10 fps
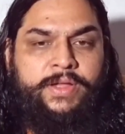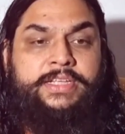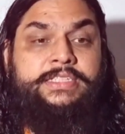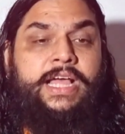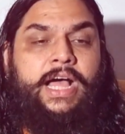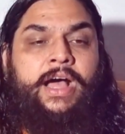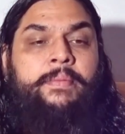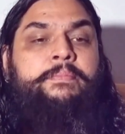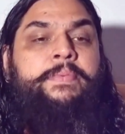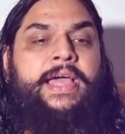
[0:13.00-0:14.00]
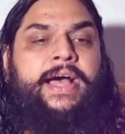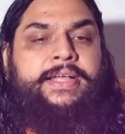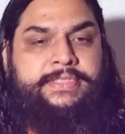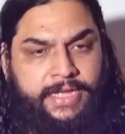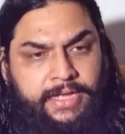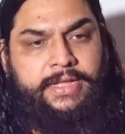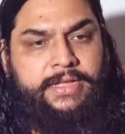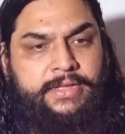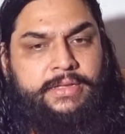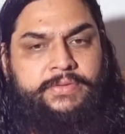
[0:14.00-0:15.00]
One is abhyasa,
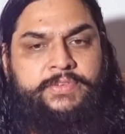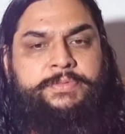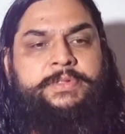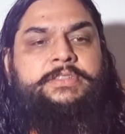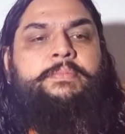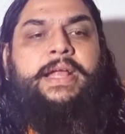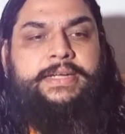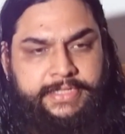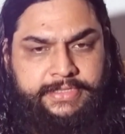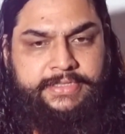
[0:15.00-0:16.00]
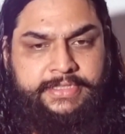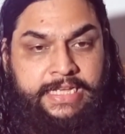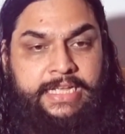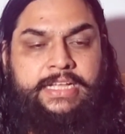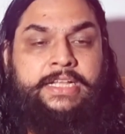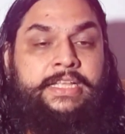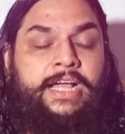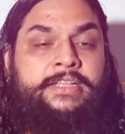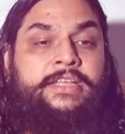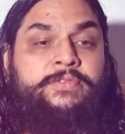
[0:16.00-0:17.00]
which means practice. The
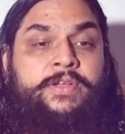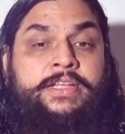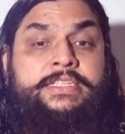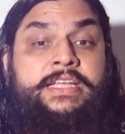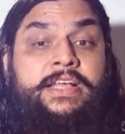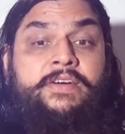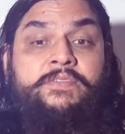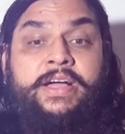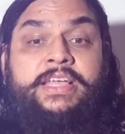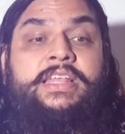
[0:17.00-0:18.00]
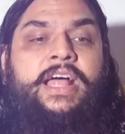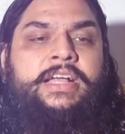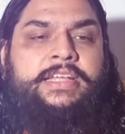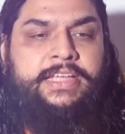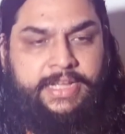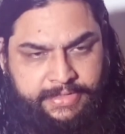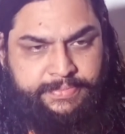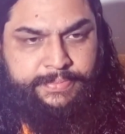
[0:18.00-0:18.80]
other one is Vairagya.